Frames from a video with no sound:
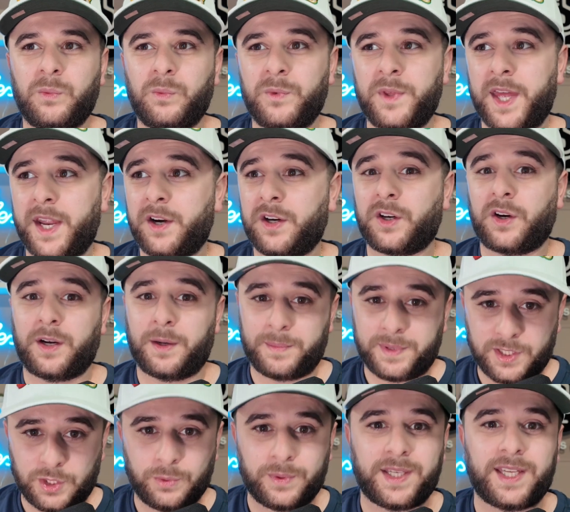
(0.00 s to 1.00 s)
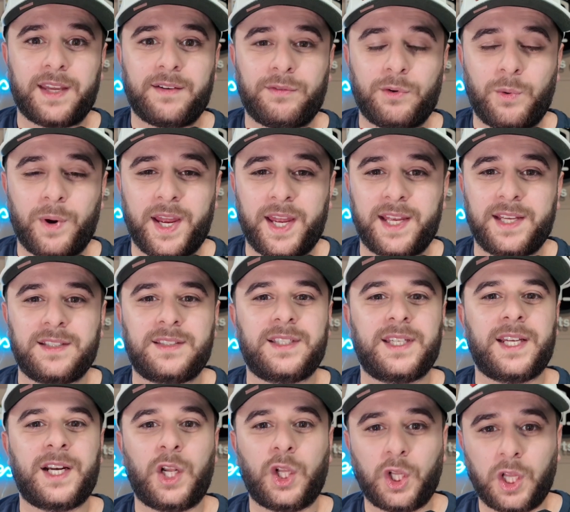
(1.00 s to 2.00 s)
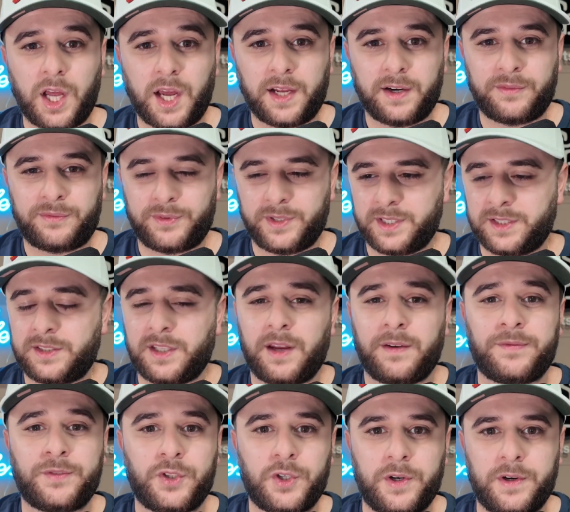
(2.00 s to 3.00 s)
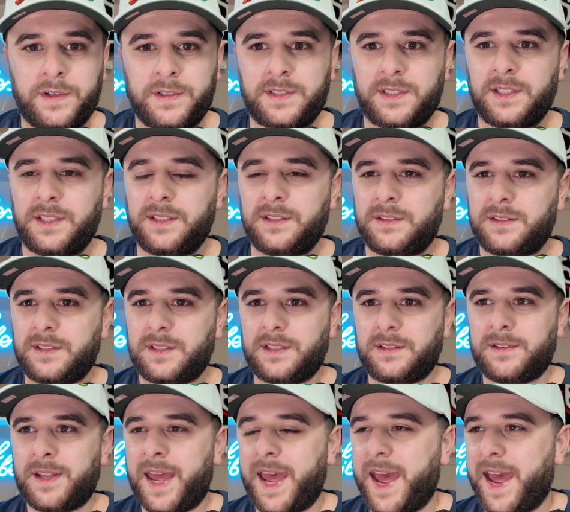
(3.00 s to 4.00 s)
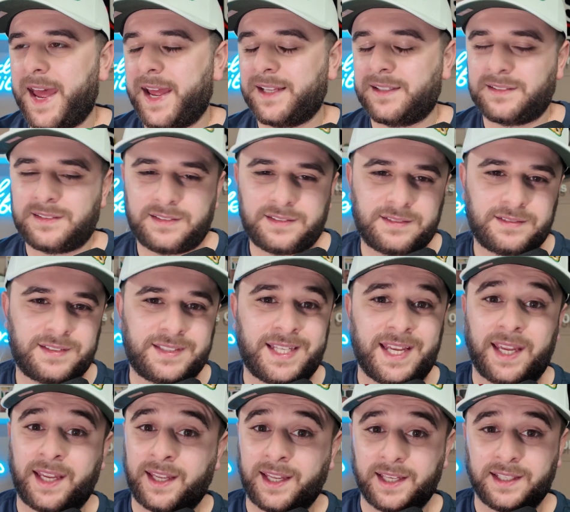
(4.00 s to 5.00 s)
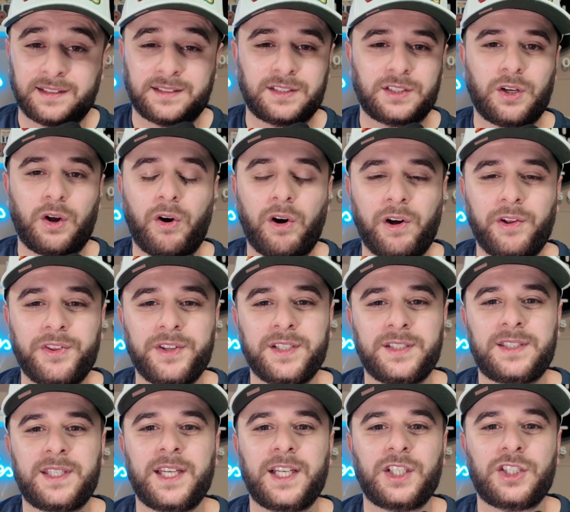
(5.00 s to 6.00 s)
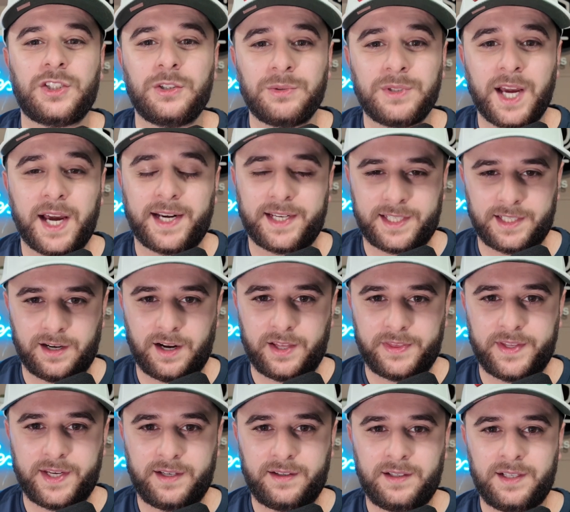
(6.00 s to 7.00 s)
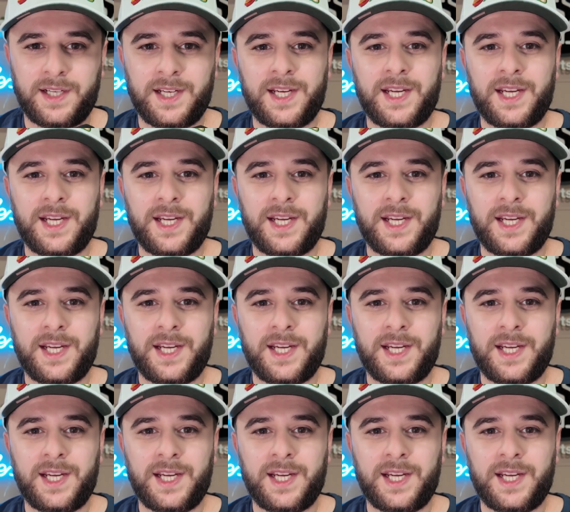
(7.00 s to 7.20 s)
that are going to be doing giveaways and a lot of free stuff, jerseys, hats, tickets, all these things. So you got to get on there.